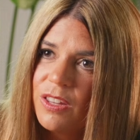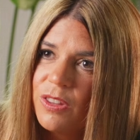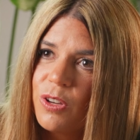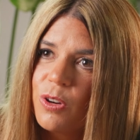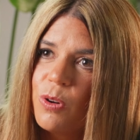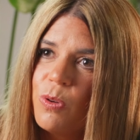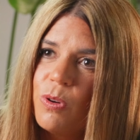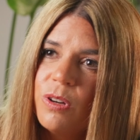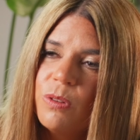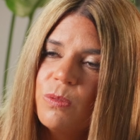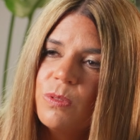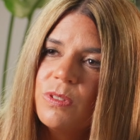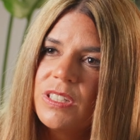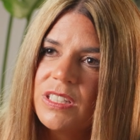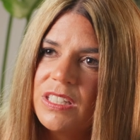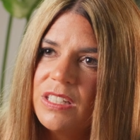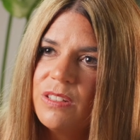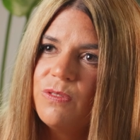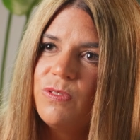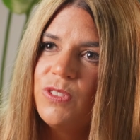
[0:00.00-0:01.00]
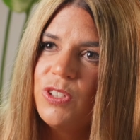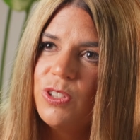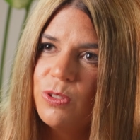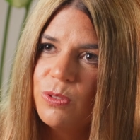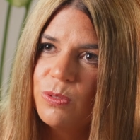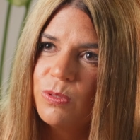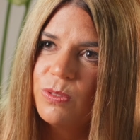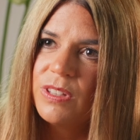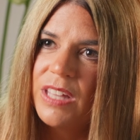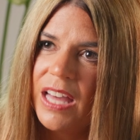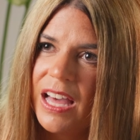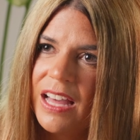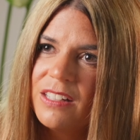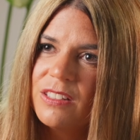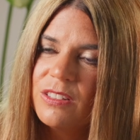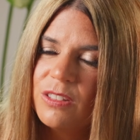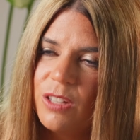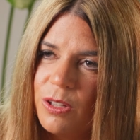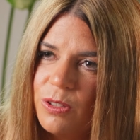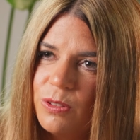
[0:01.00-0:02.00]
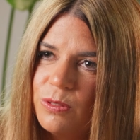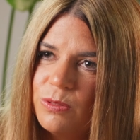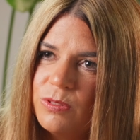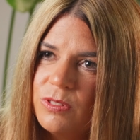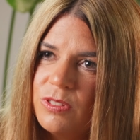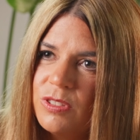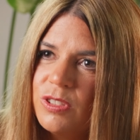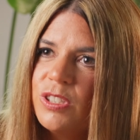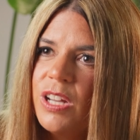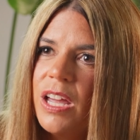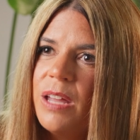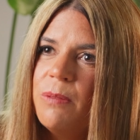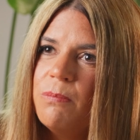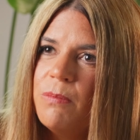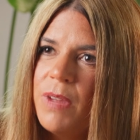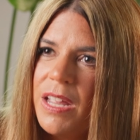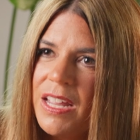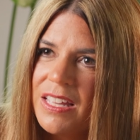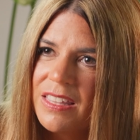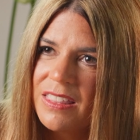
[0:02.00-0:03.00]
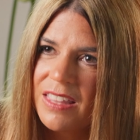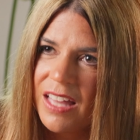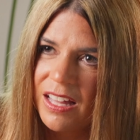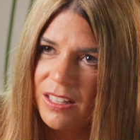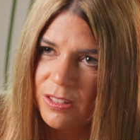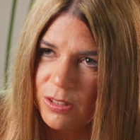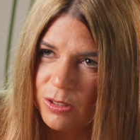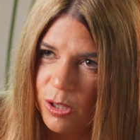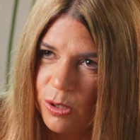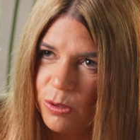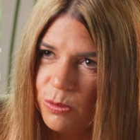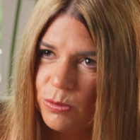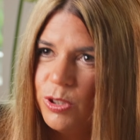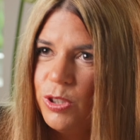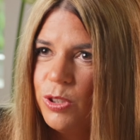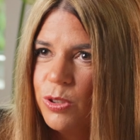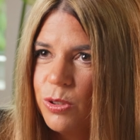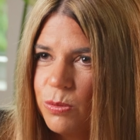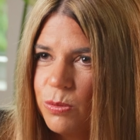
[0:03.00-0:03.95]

the court will give you that loan and make that loan your